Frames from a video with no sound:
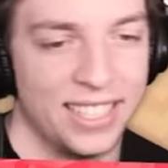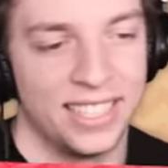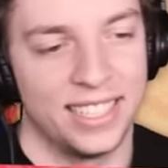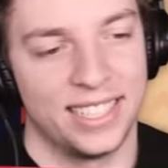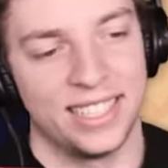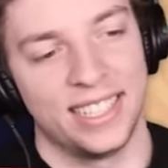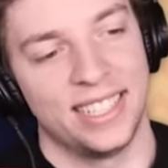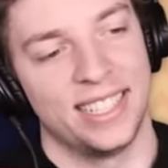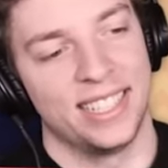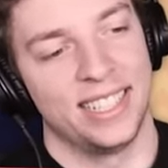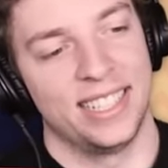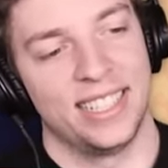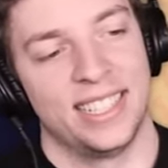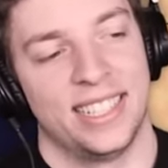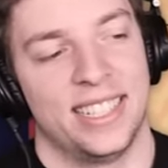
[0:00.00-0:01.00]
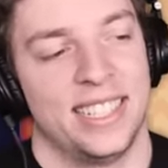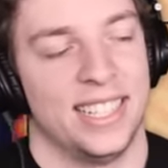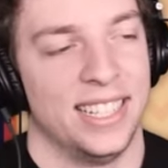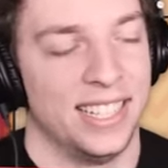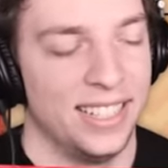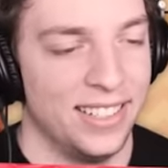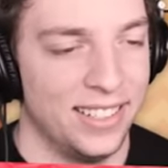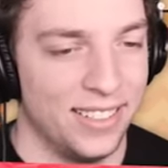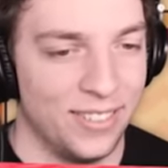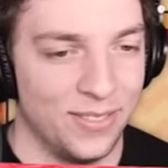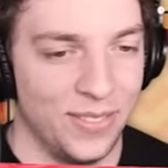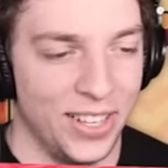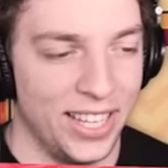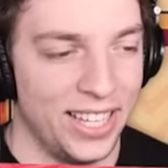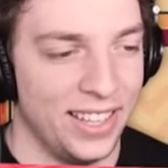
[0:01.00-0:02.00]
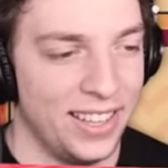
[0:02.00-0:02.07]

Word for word: times easier than level one. Oh man. my,